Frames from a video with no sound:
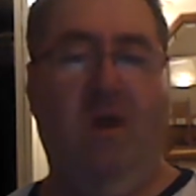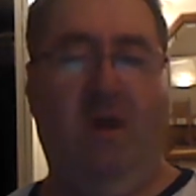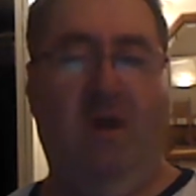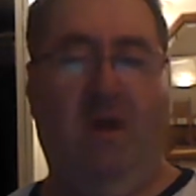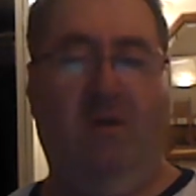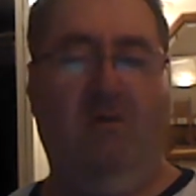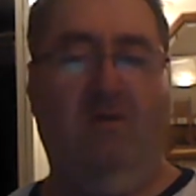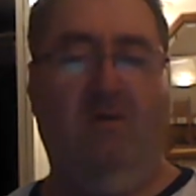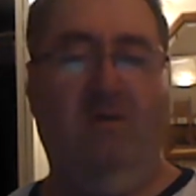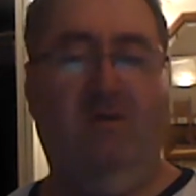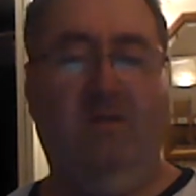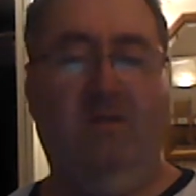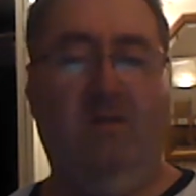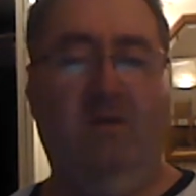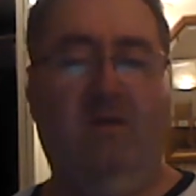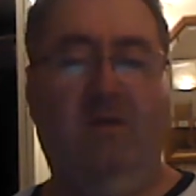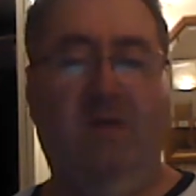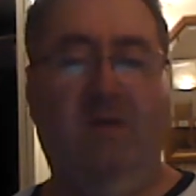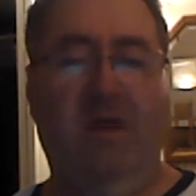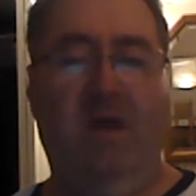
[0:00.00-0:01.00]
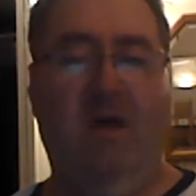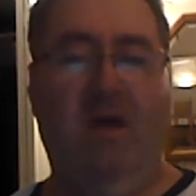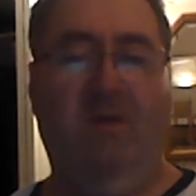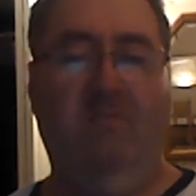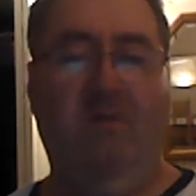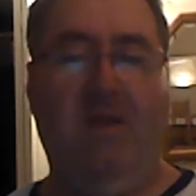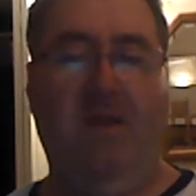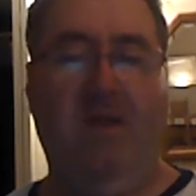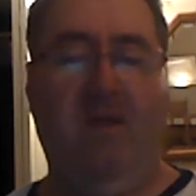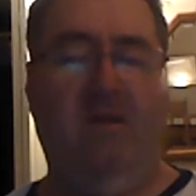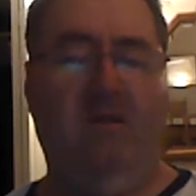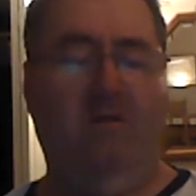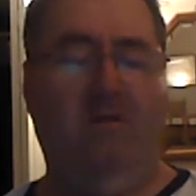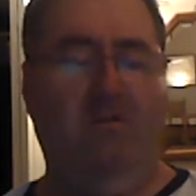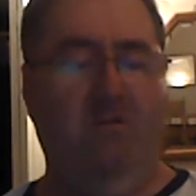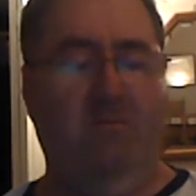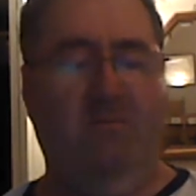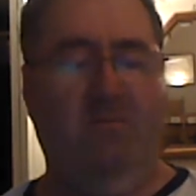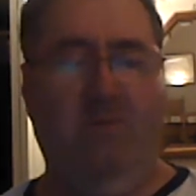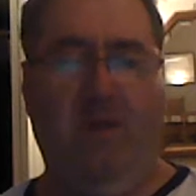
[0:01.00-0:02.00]
I was a guitar man who
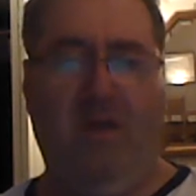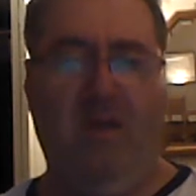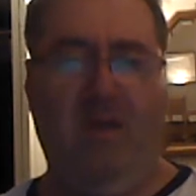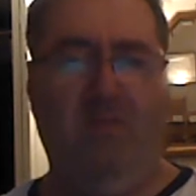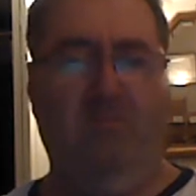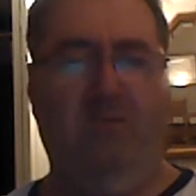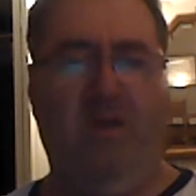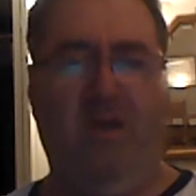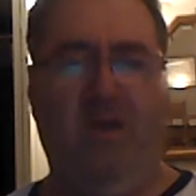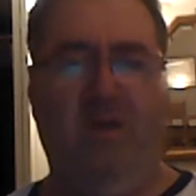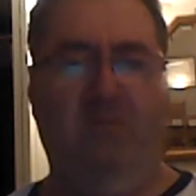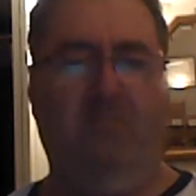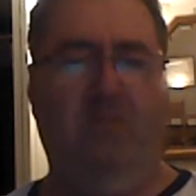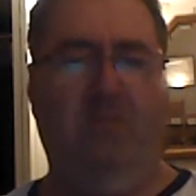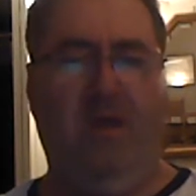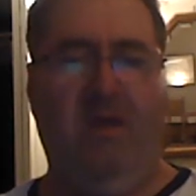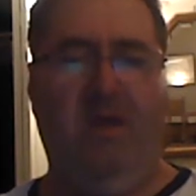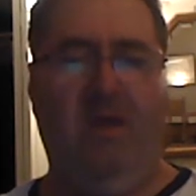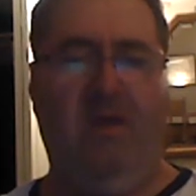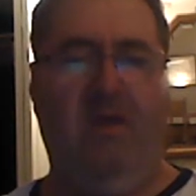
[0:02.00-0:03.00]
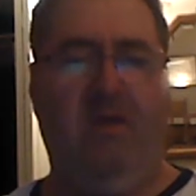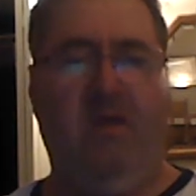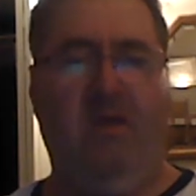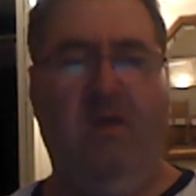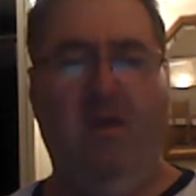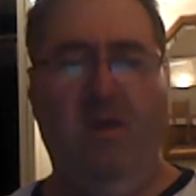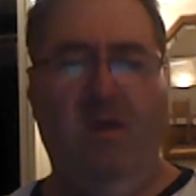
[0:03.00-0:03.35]
could play, play, play.